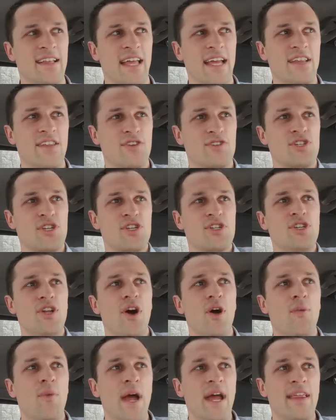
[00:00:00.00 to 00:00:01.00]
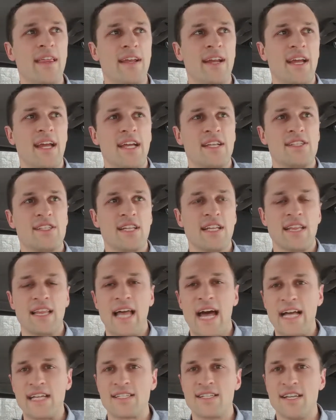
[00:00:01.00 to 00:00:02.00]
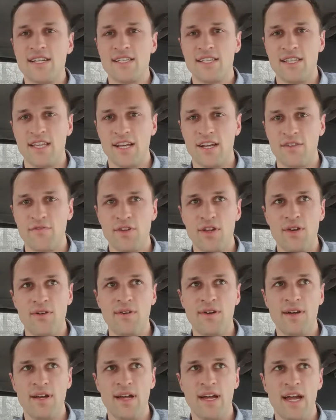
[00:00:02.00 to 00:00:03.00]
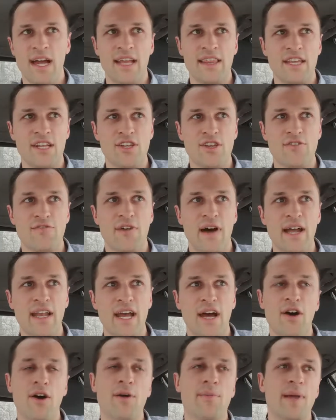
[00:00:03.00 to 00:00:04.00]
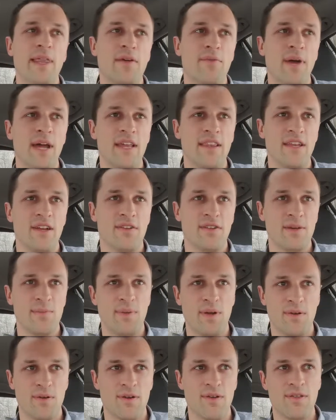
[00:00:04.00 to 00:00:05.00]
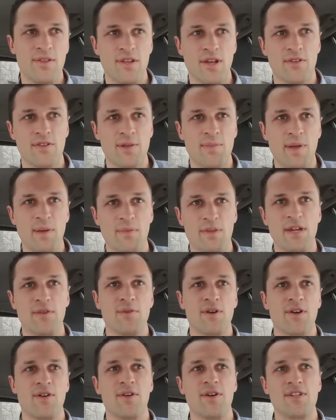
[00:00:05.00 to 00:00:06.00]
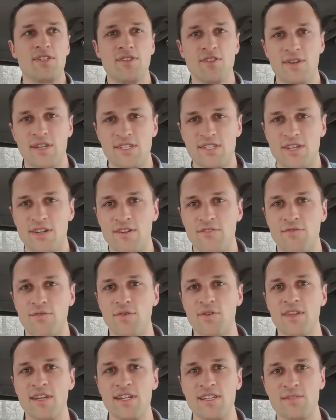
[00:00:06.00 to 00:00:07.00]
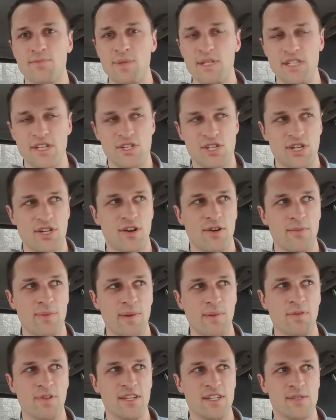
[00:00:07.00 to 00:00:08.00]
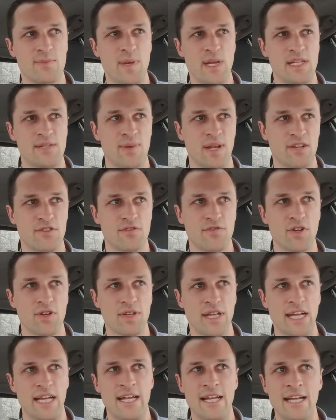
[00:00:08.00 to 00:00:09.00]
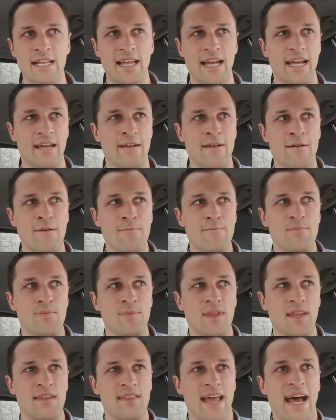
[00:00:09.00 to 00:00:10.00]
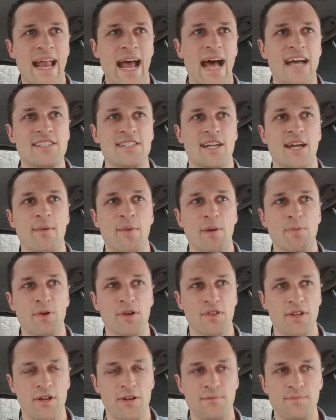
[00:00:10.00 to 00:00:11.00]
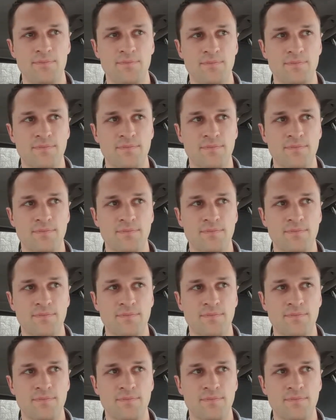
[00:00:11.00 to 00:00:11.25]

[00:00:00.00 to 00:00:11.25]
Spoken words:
Like, there's just no way that it gets to the last stage of the interview, and then you find out, oh, by the way, the only people that we're going to consider for this position are people that speak Spanish fluently. Like, that has to come up earlier.